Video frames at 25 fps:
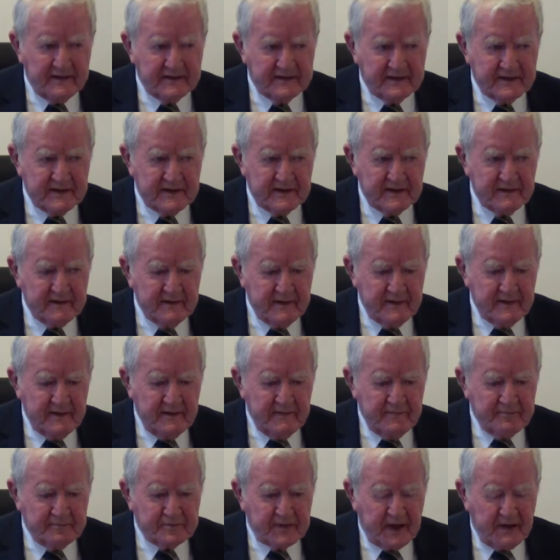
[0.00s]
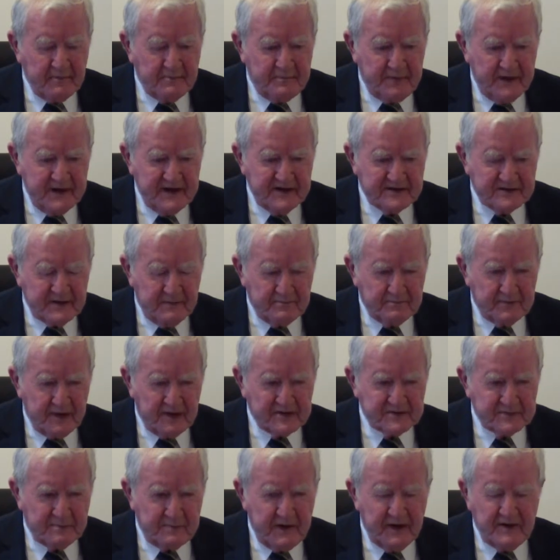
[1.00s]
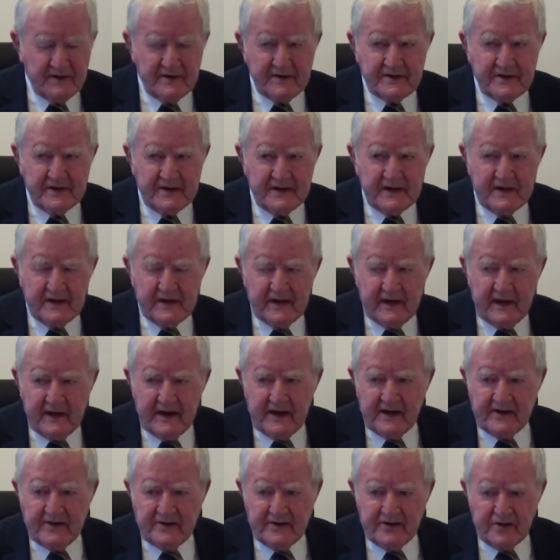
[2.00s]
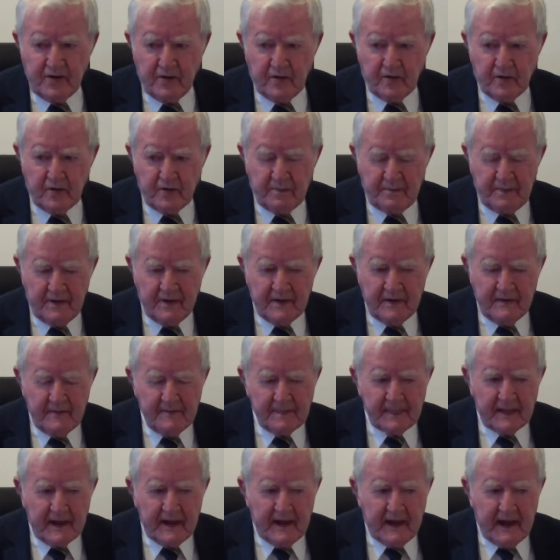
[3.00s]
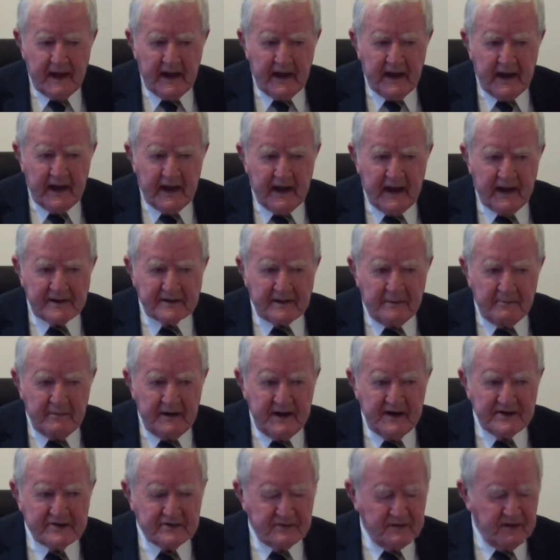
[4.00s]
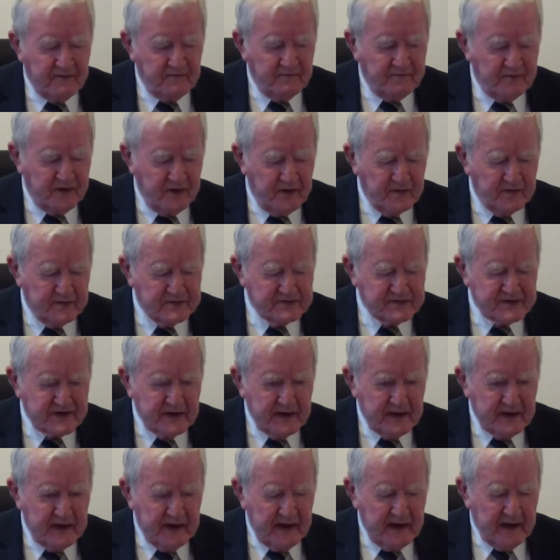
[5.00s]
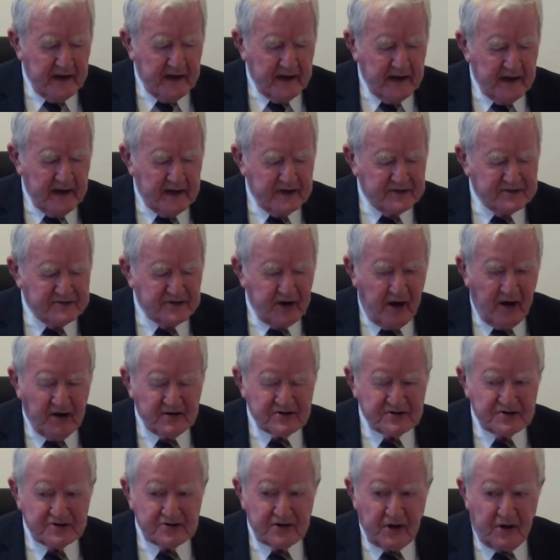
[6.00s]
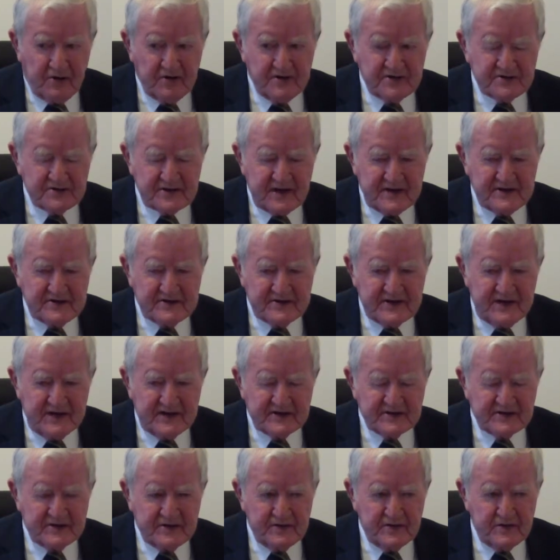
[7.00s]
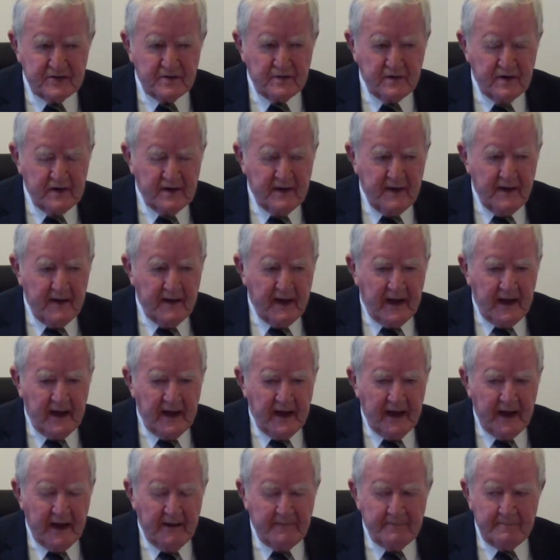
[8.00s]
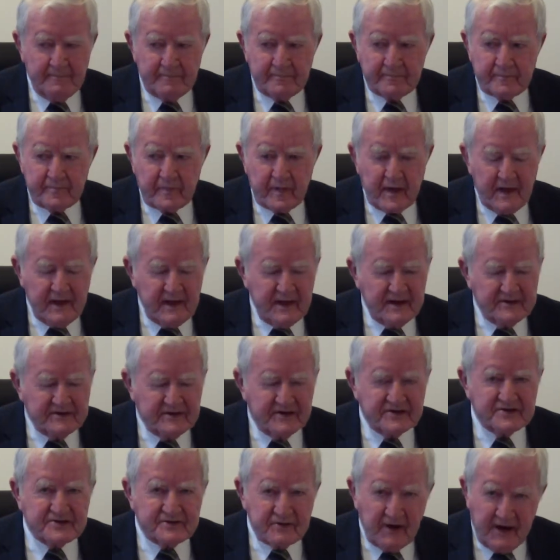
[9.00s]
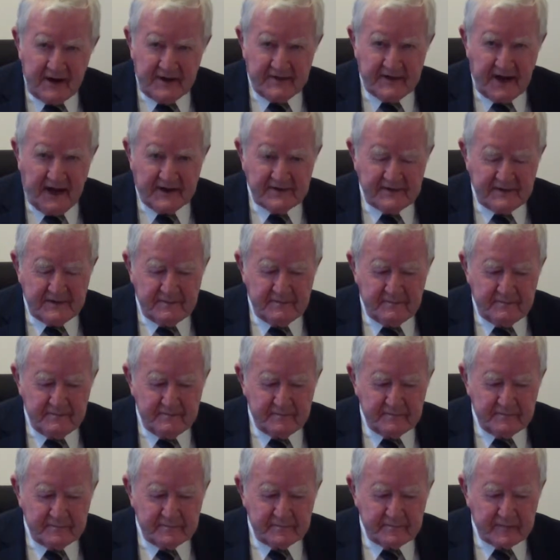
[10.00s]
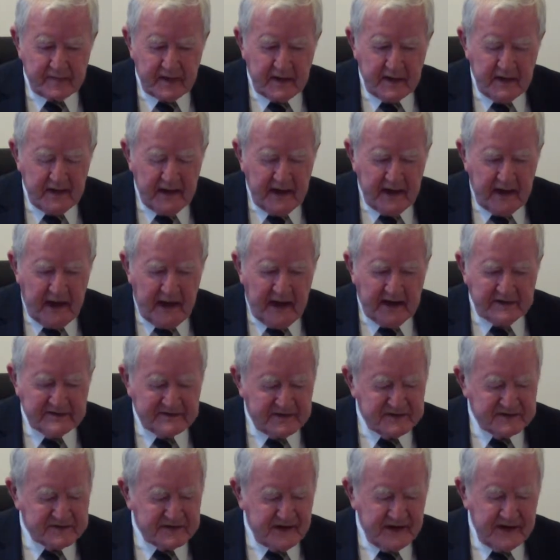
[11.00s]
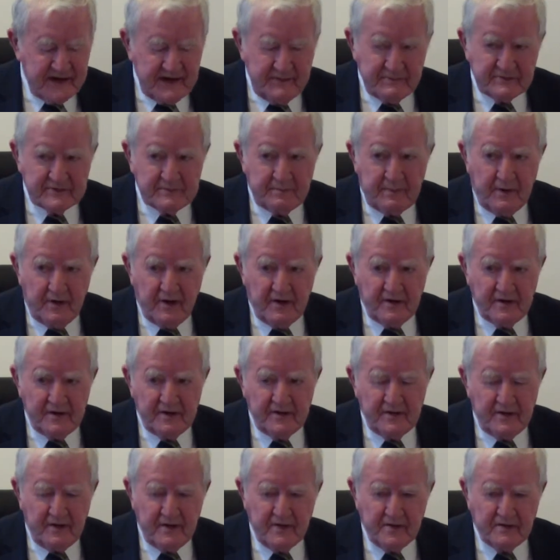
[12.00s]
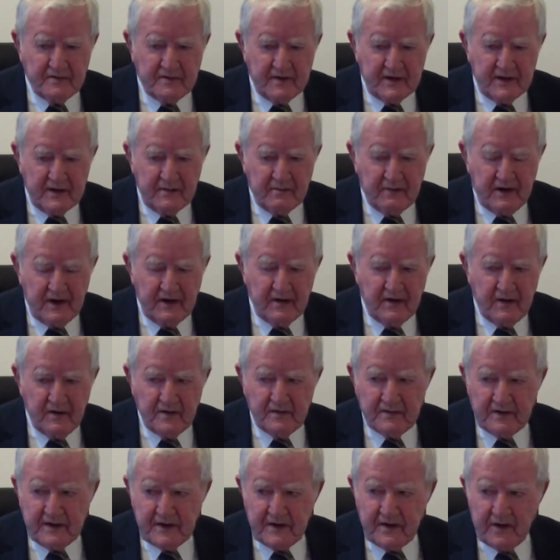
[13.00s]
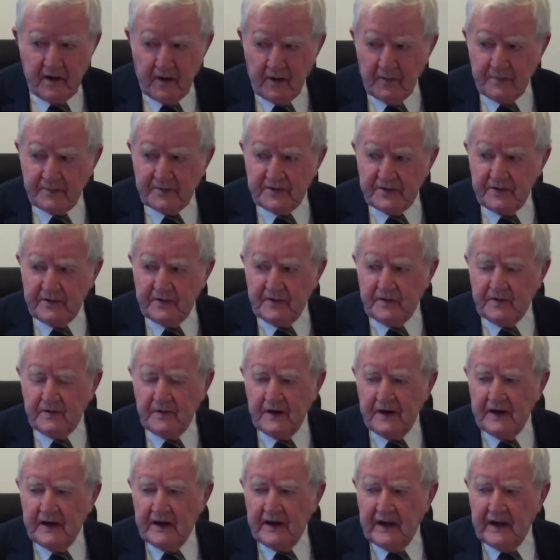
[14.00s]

the peace and prosperity in Europe had a major influence. George Soros seeks to destroy that. As you say, he was born in Hungary. Well, Hungary up to